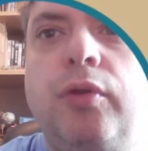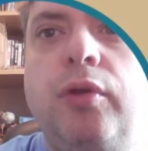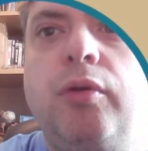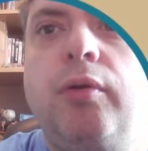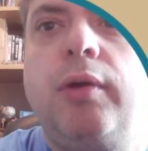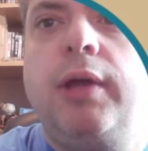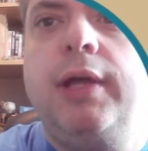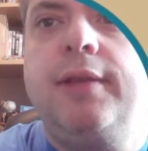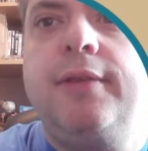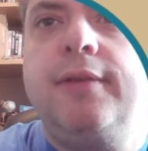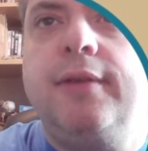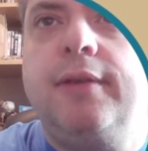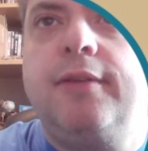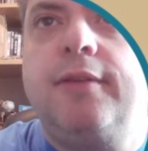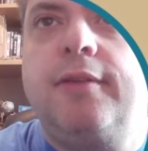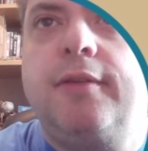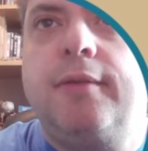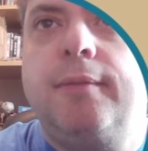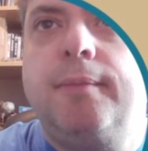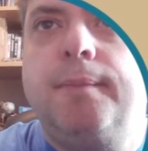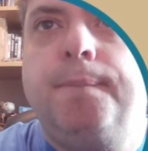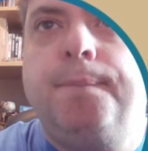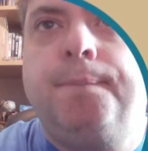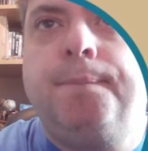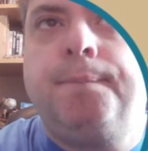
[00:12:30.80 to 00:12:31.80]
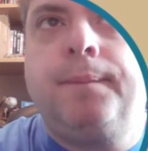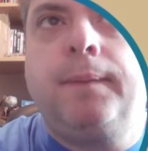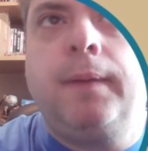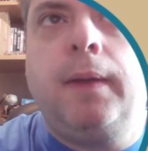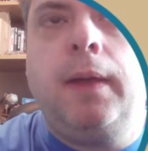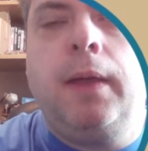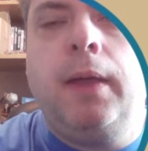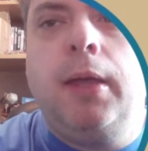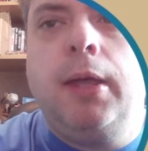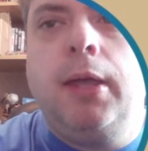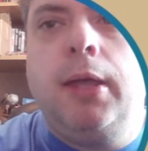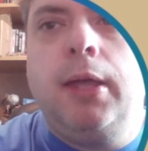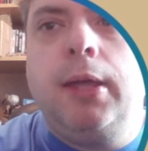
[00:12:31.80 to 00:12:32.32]
greatest.
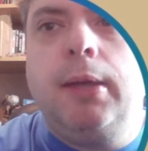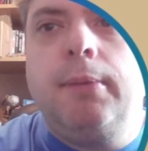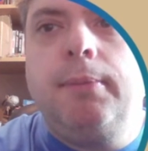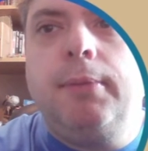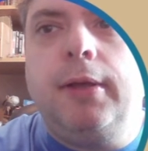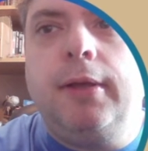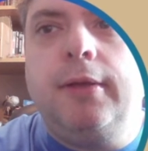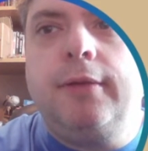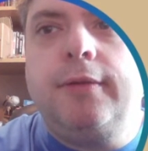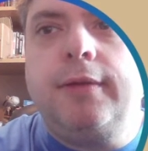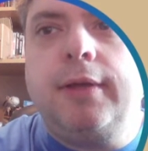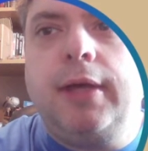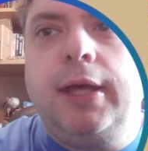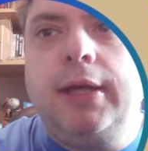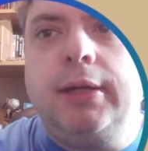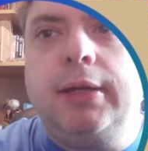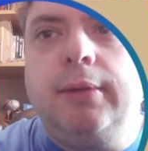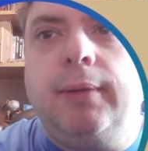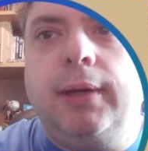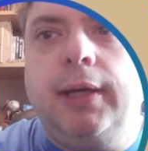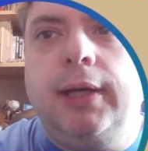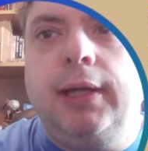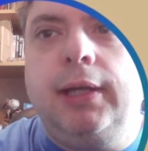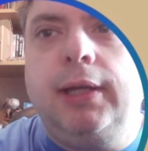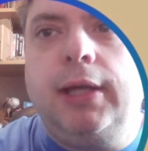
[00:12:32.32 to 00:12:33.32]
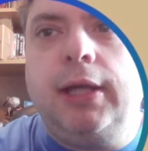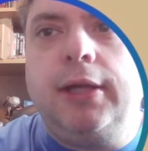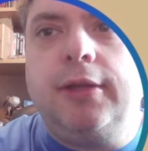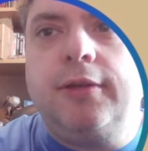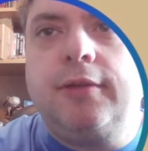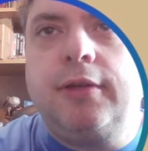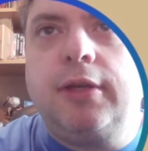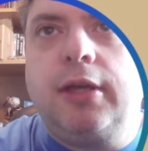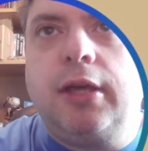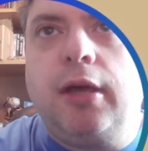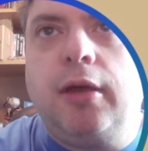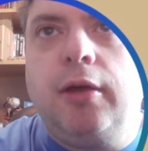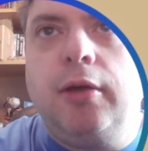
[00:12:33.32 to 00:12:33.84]
But anyway,
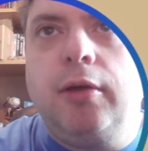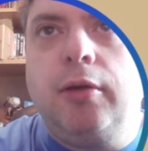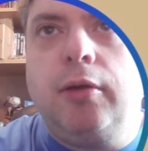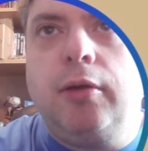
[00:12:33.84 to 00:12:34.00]
let's go